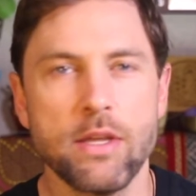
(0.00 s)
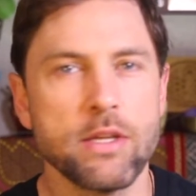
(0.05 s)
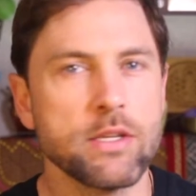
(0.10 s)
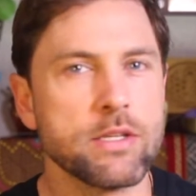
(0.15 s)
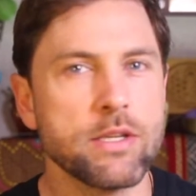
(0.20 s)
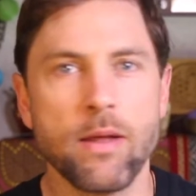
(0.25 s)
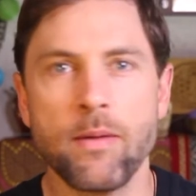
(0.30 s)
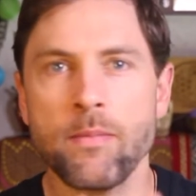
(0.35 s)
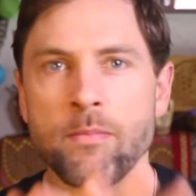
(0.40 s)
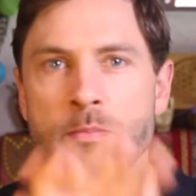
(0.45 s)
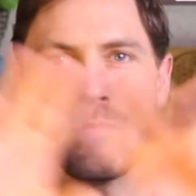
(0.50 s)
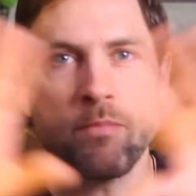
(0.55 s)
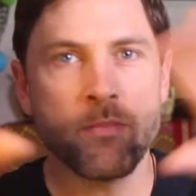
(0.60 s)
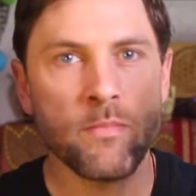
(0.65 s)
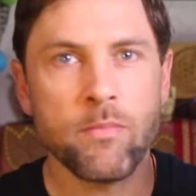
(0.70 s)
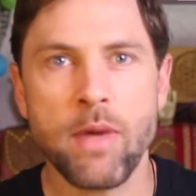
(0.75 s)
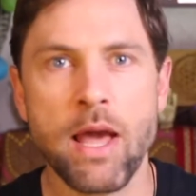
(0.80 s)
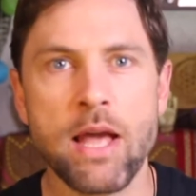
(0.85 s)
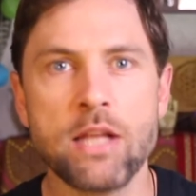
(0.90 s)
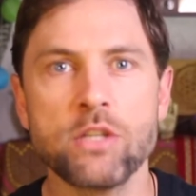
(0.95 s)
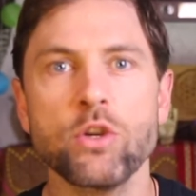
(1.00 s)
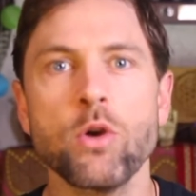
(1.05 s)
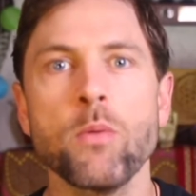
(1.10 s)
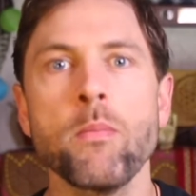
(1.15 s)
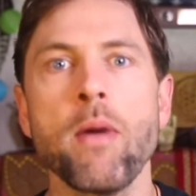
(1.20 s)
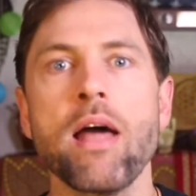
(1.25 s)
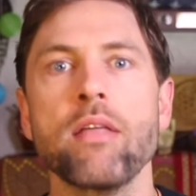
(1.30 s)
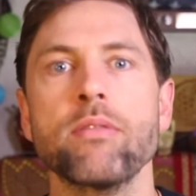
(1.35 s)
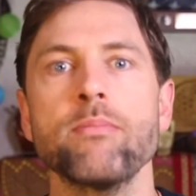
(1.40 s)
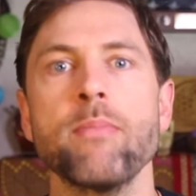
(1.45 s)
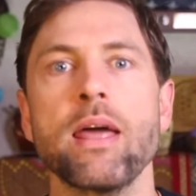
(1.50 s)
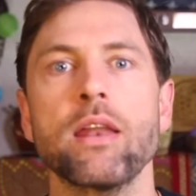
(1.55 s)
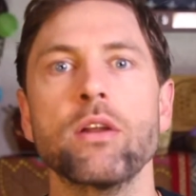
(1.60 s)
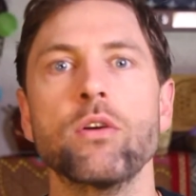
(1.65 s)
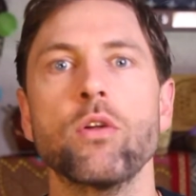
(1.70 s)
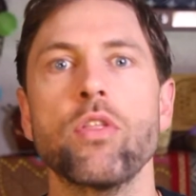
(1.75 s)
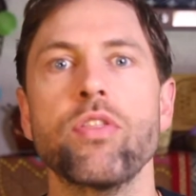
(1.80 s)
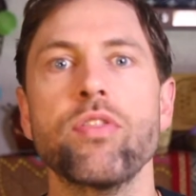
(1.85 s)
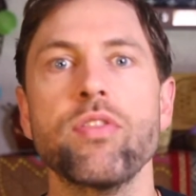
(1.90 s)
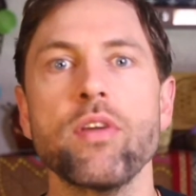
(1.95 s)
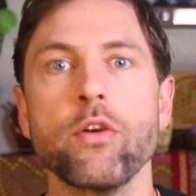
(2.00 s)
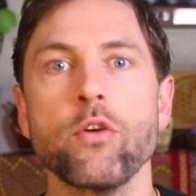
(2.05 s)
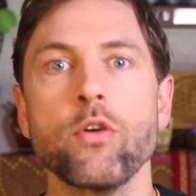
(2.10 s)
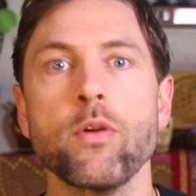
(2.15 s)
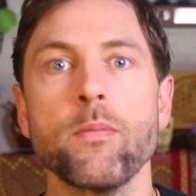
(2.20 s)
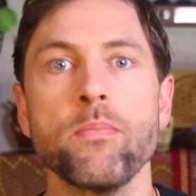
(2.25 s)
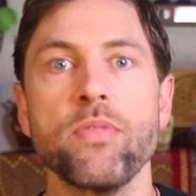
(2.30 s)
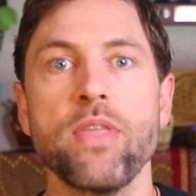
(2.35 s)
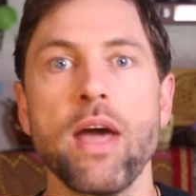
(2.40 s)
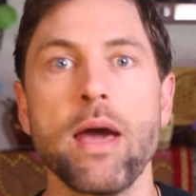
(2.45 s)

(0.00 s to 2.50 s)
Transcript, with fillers: some magical mathematical theorem